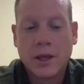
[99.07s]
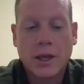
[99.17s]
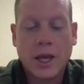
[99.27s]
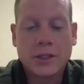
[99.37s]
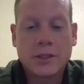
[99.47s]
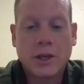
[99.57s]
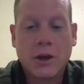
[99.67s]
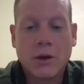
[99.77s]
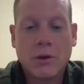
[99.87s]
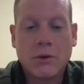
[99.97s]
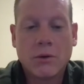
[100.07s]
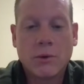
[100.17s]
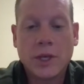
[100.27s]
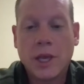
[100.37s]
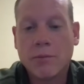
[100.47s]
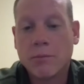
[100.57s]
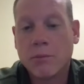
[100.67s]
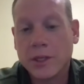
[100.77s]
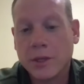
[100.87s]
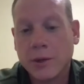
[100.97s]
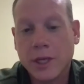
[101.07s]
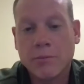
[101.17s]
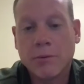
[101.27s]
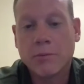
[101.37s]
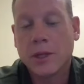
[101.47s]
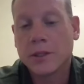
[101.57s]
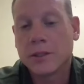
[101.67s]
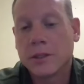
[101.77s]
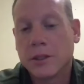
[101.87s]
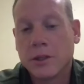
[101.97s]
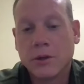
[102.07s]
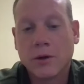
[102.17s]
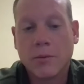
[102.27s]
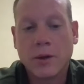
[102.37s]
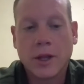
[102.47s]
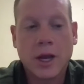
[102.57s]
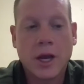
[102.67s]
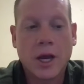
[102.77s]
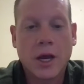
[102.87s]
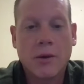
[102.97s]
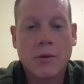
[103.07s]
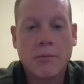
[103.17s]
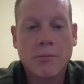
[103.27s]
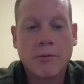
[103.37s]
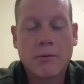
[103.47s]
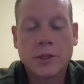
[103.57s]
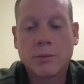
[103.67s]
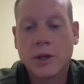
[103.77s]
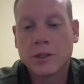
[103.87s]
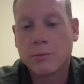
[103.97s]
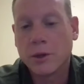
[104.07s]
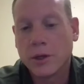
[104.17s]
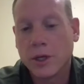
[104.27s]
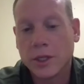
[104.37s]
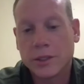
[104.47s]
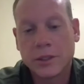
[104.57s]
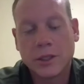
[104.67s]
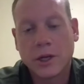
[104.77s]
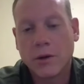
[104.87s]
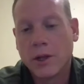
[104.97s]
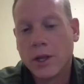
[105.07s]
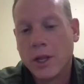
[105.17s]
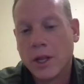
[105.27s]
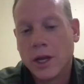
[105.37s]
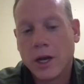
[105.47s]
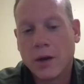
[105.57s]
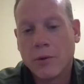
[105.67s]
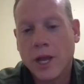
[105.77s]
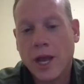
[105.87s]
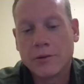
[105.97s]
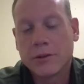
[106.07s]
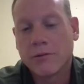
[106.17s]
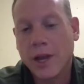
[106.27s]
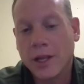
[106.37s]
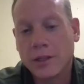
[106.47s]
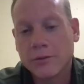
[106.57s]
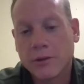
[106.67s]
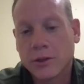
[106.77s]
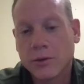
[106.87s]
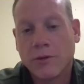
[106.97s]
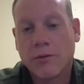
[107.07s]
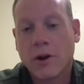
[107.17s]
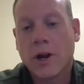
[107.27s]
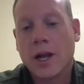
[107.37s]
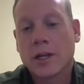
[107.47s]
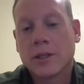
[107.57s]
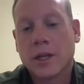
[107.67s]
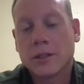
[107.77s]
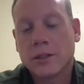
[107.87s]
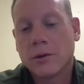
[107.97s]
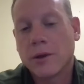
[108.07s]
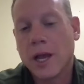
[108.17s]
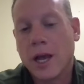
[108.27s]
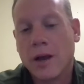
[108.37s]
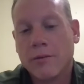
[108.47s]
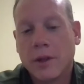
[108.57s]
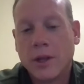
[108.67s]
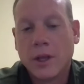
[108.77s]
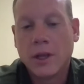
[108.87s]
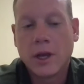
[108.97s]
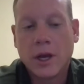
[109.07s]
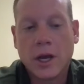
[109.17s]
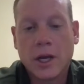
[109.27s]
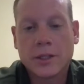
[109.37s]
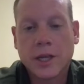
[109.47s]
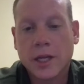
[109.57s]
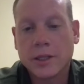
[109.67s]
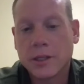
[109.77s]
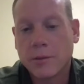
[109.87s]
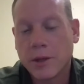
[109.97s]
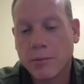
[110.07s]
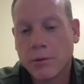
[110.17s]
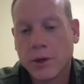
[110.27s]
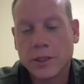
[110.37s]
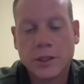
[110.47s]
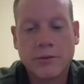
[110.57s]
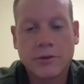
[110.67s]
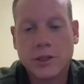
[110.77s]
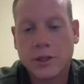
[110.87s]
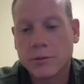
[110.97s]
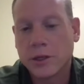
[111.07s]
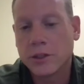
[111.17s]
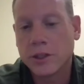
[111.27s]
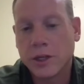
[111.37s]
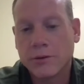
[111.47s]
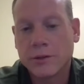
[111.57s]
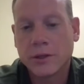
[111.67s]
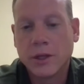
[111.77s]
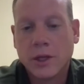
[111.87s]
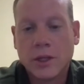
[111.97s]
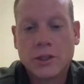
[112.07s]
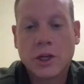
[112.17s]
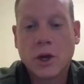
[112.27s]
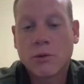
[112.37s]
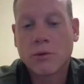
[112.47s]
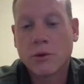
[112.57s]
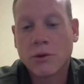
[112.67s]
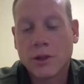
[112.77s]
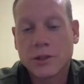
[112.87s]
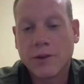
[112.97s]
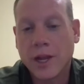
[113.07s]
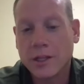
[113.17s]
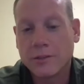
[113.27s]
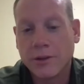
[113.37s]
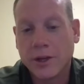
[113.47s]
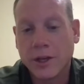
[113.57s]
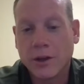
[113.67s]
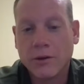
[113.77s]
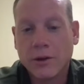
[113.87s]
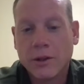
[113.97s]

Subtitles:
And so we keep them busy. We keep them things to do. I mean, responsibilities, you know, we have surveillance for the 24-hour access. And so we have assigned some of the employees in different gyms on shifts to go through the surveillance video